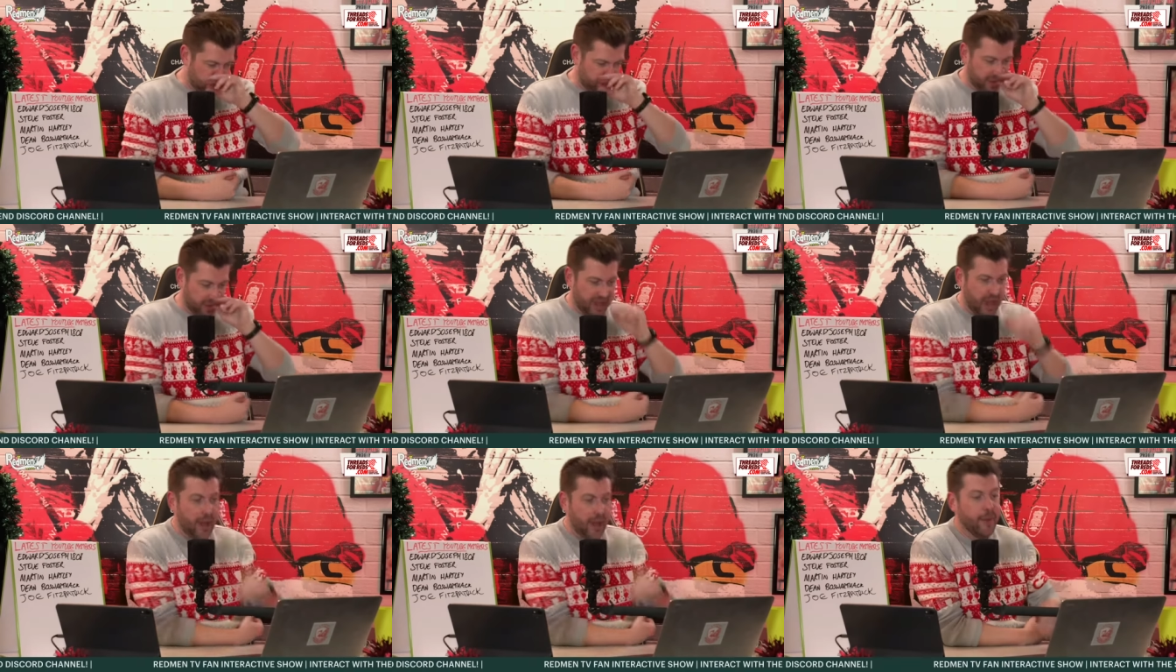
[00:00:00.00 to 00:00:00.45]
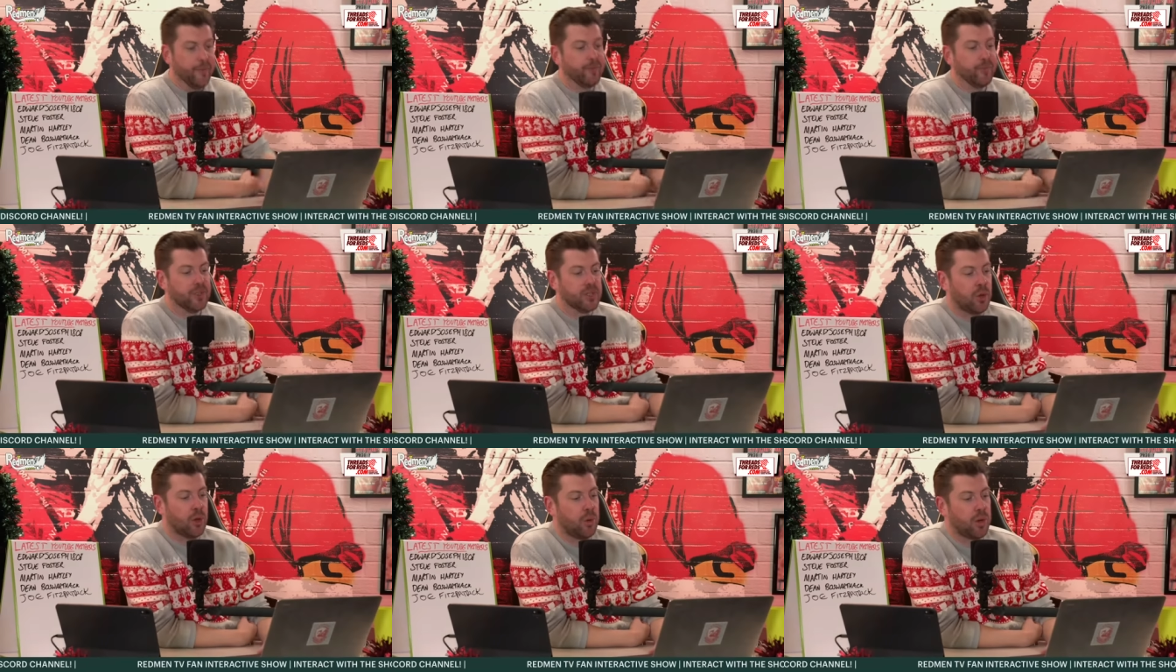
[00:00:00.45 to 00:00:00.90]
But yeah,
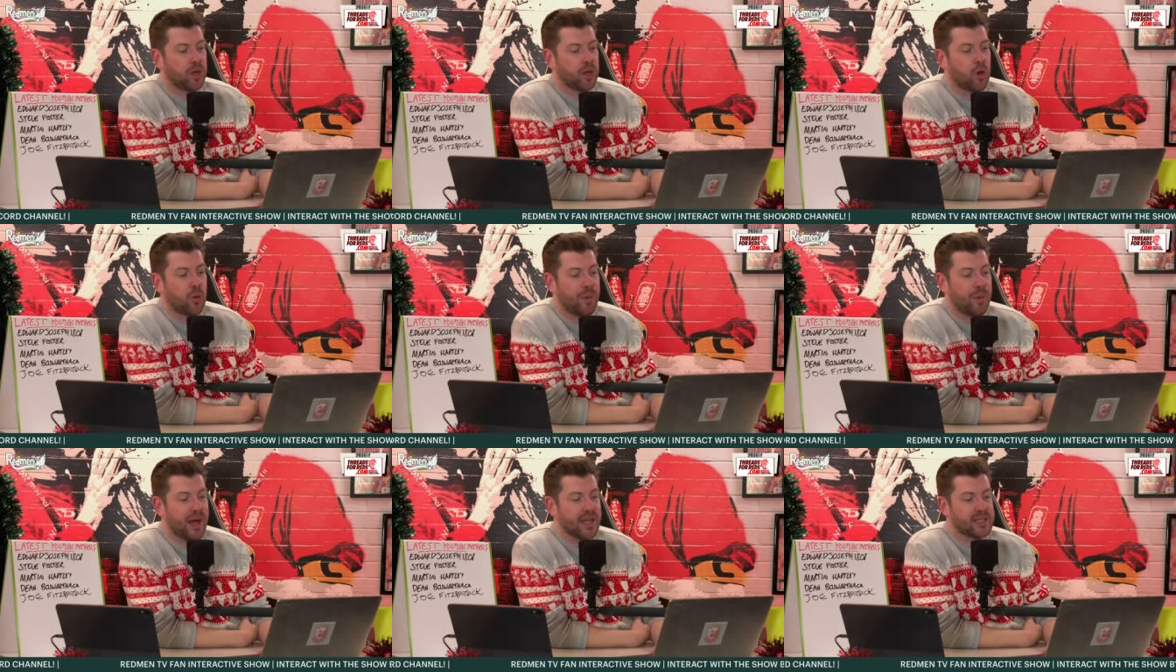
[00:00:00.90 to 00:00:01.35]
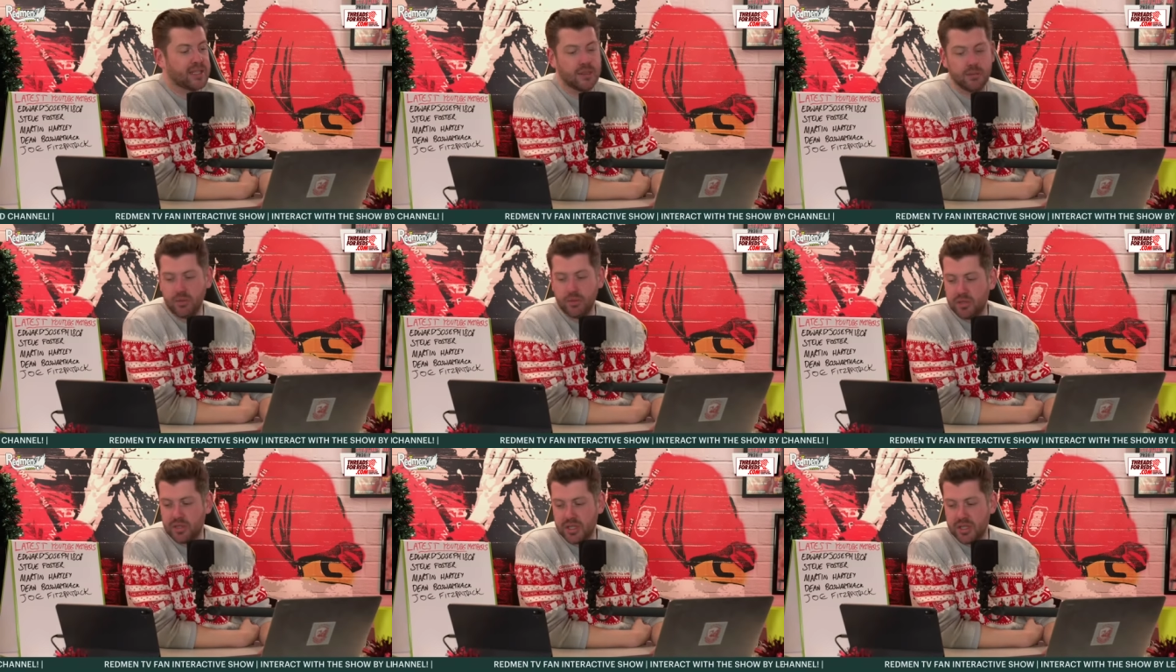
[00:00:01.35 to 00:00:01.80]
so I want to go back to the
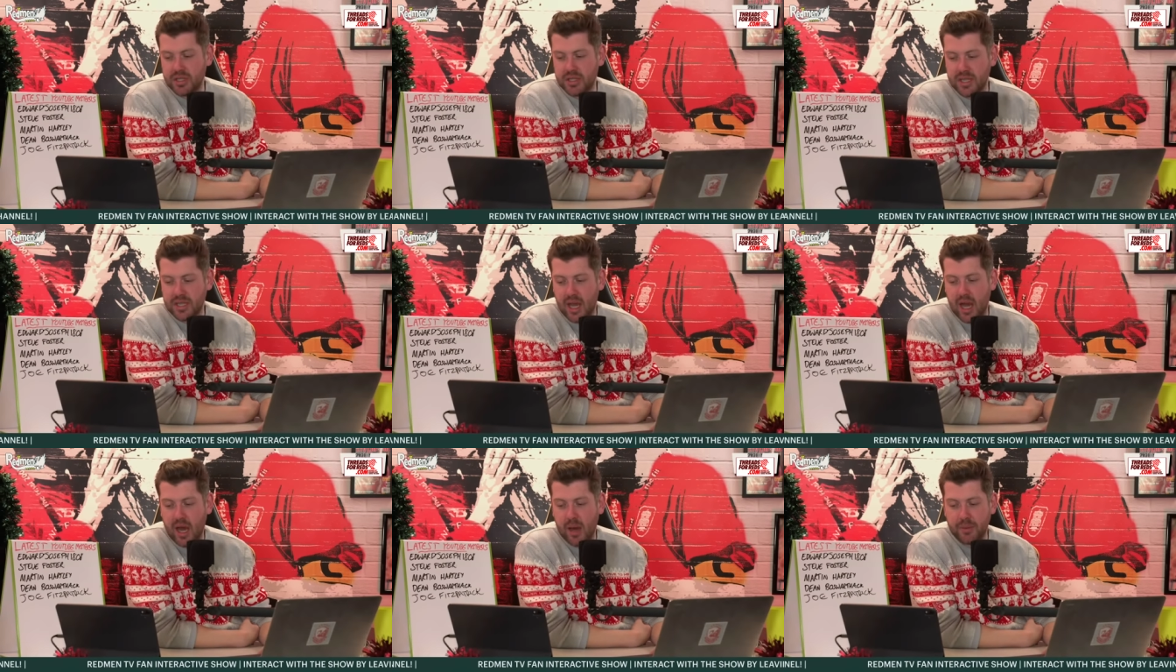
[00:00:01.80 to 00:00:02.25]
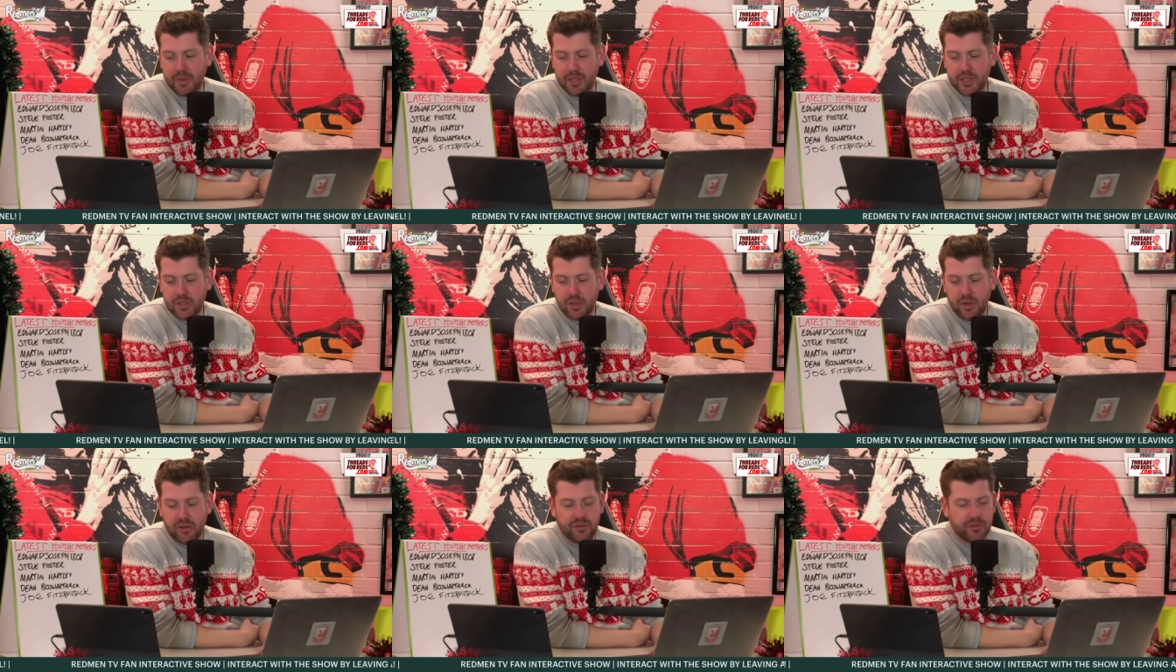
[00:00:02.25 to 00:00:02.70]
Moussa Diaby
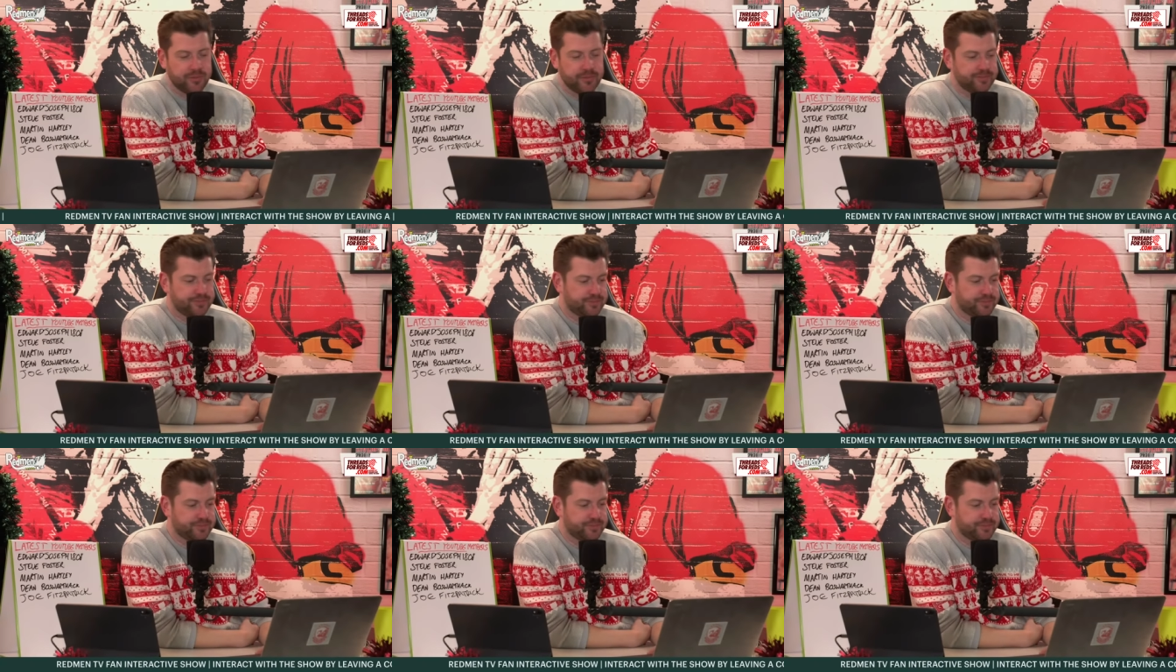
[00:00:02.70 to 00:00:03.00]
stuff,